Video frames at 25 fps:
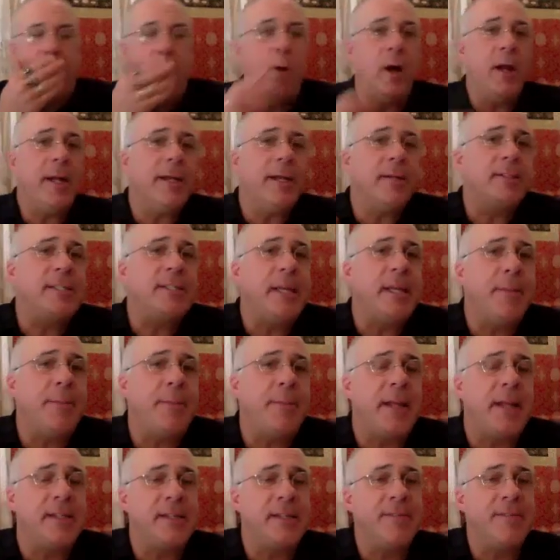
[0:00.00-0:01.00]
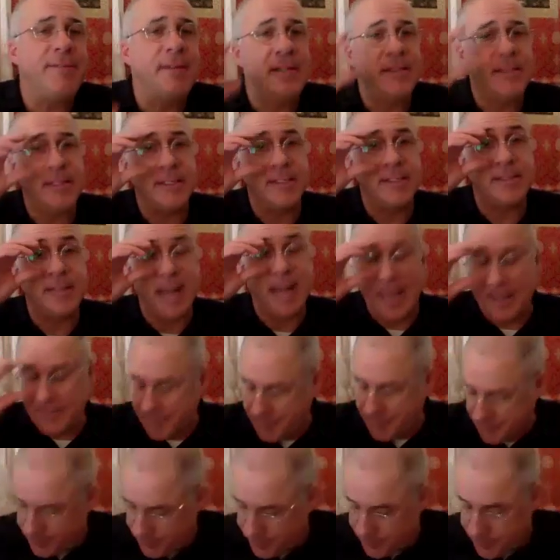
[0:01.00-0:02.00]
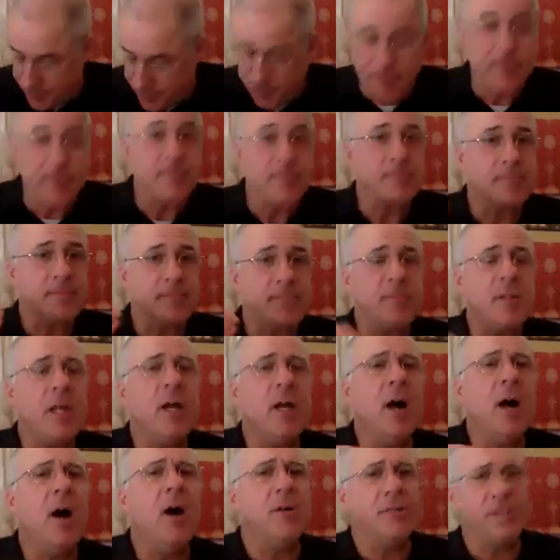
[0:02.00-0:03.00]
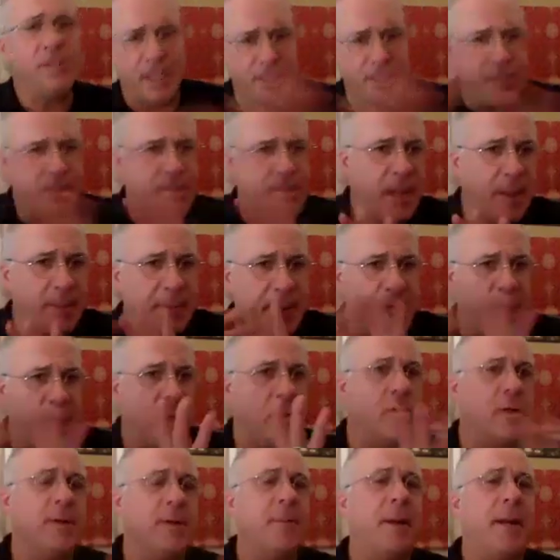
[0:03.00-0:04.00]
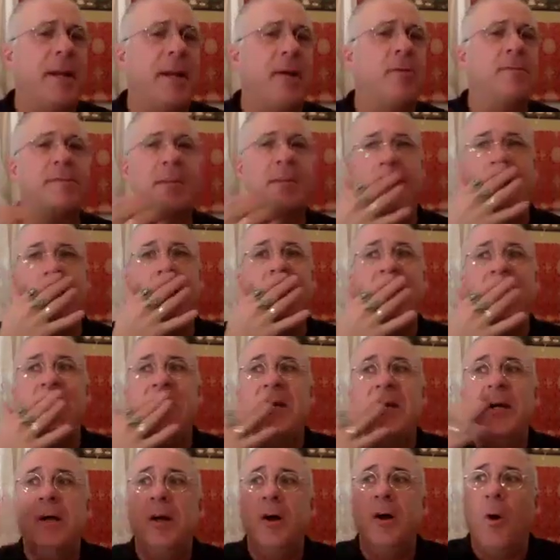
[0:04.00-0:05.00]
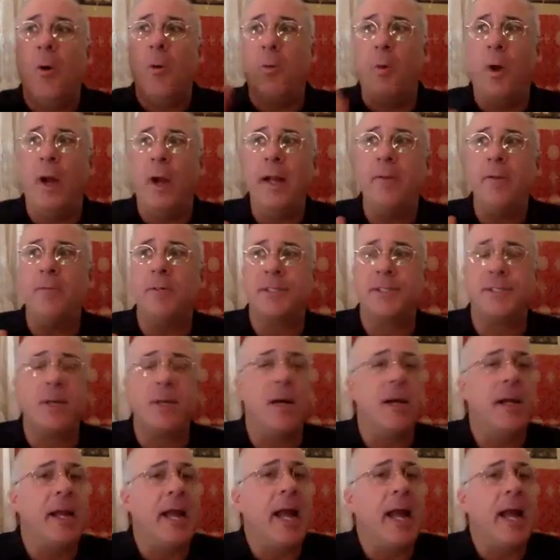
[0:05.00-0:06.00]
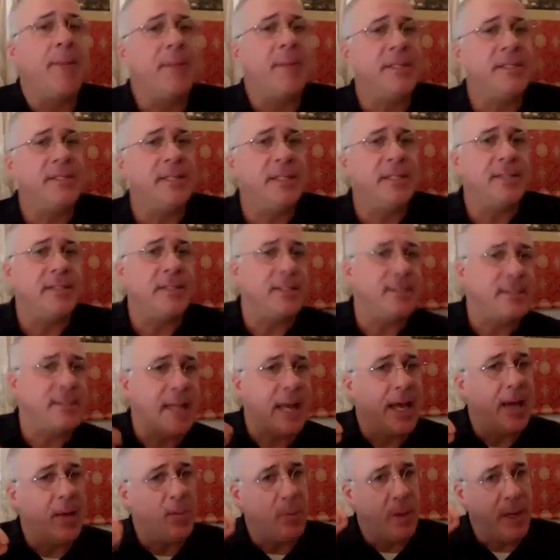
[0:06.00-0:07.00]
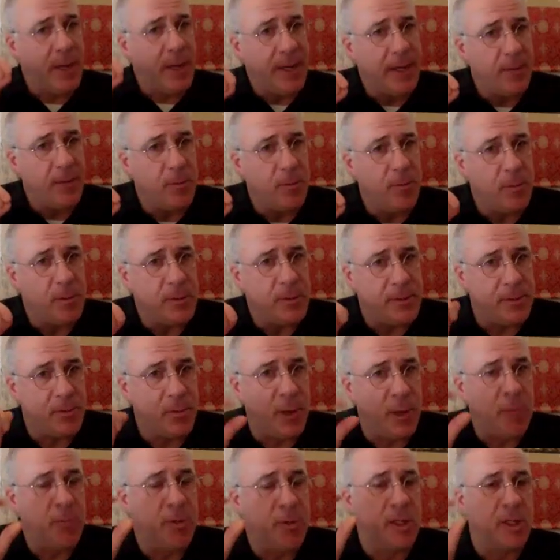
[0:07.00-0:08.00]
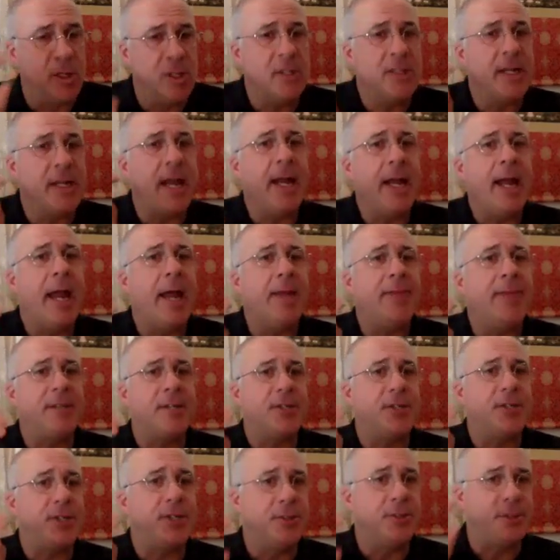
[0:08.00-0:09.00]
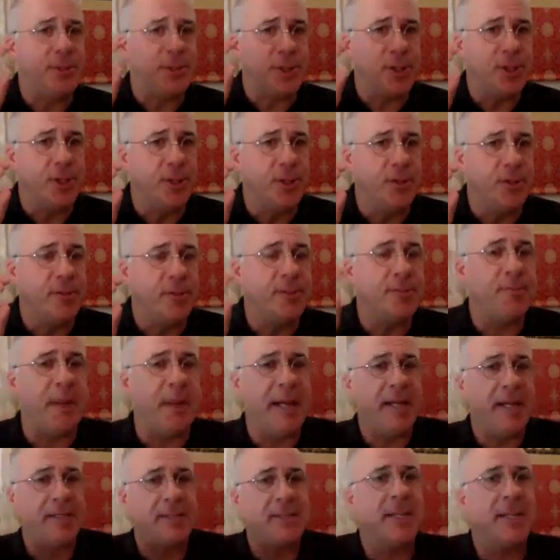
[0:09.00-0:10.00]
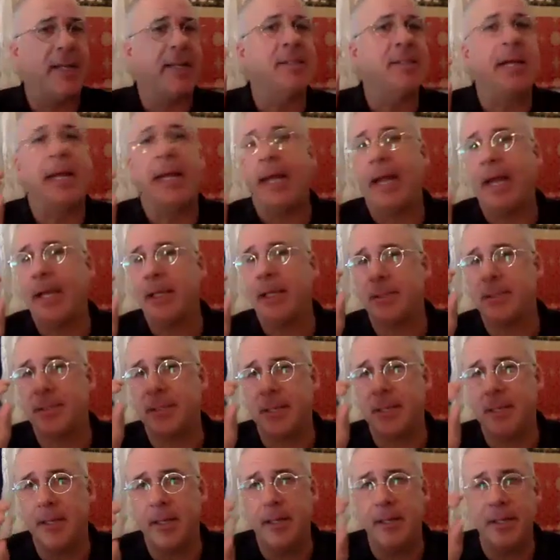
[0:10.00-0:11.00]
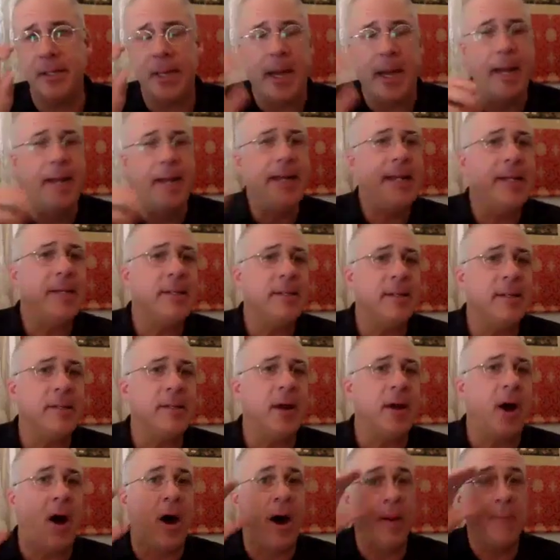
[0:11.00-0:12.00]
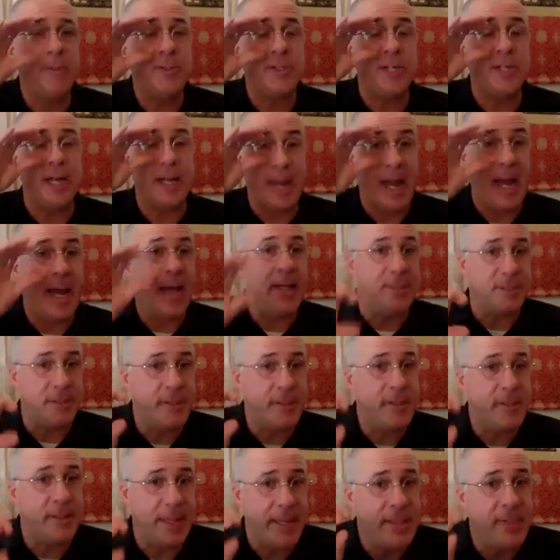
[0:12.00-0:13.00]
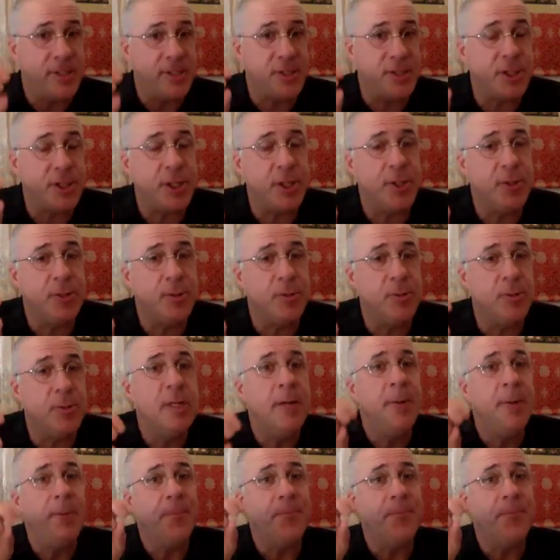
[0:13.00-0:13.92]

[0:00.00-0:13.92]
what you see a big difference is that, I'm going to go at my own thing. What Tsongkhapa says is that when we're looking at the two truths, basically it's any object has these two